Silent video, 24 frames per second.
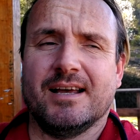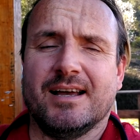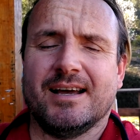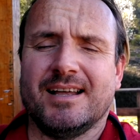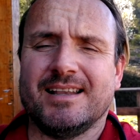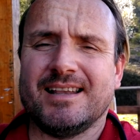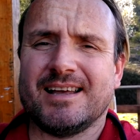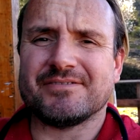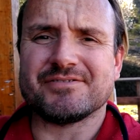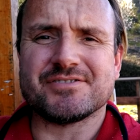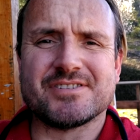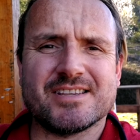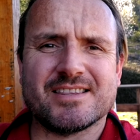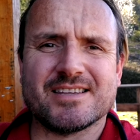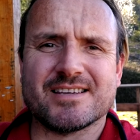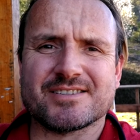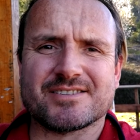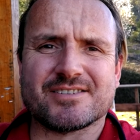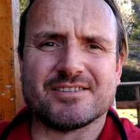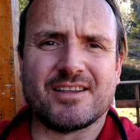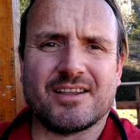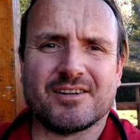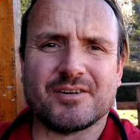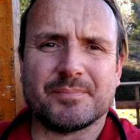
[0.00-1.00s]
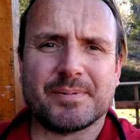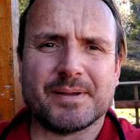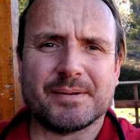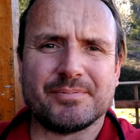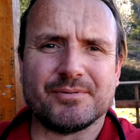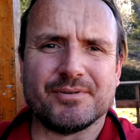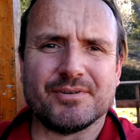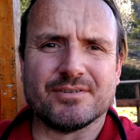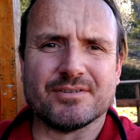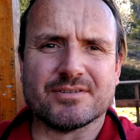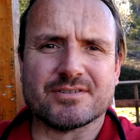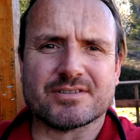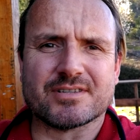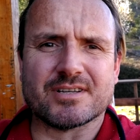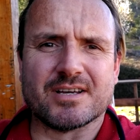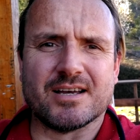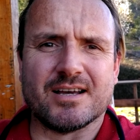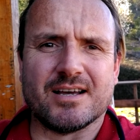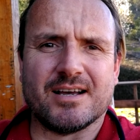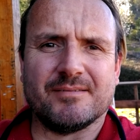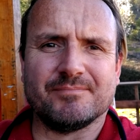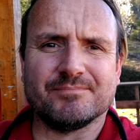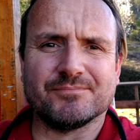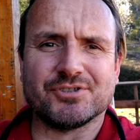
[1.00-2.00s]
And I've seen this on other people's
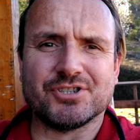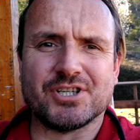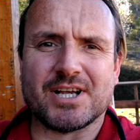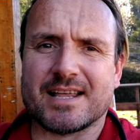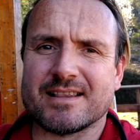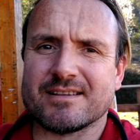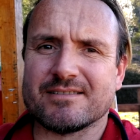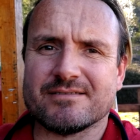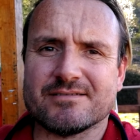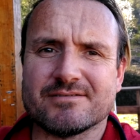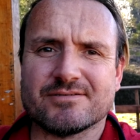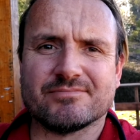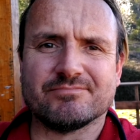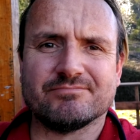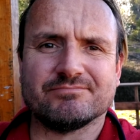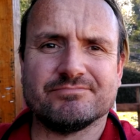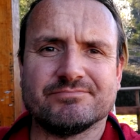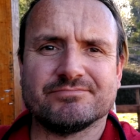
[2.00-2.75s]
channels.